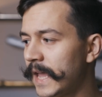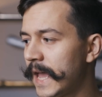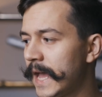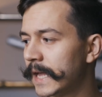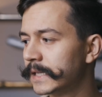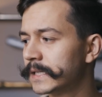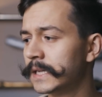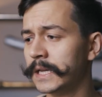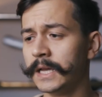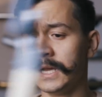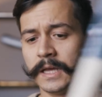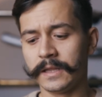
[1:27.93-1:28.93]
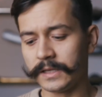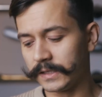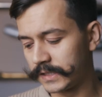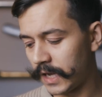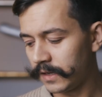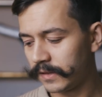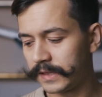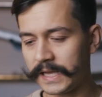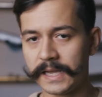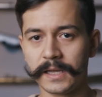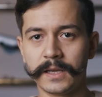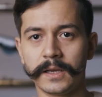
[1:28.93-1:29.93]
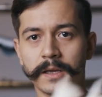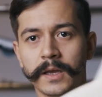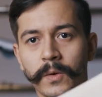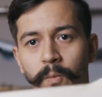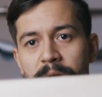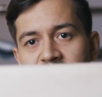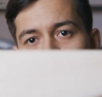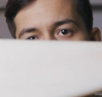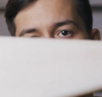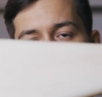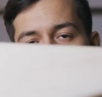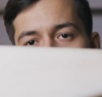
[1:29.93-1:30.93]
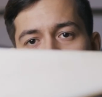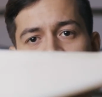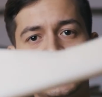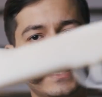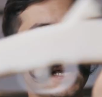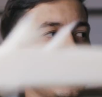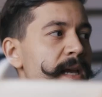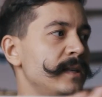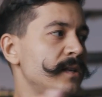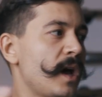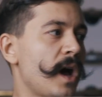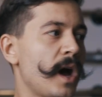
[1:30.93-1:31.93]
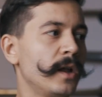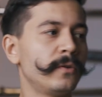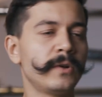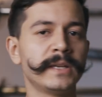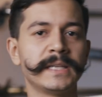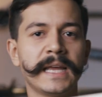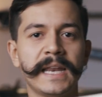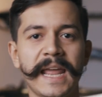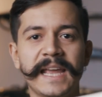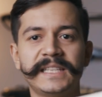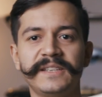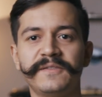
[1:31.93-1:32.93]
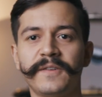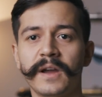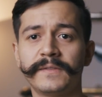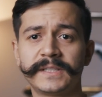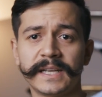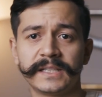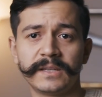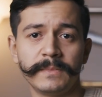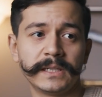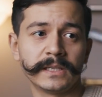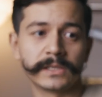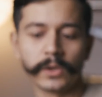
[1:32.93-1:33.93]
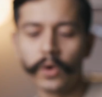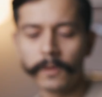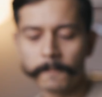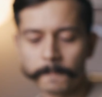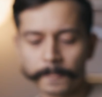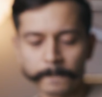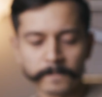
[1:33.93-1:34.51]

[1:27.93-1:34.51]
And the entire thing with bayonet fixed is 185 centimeters long.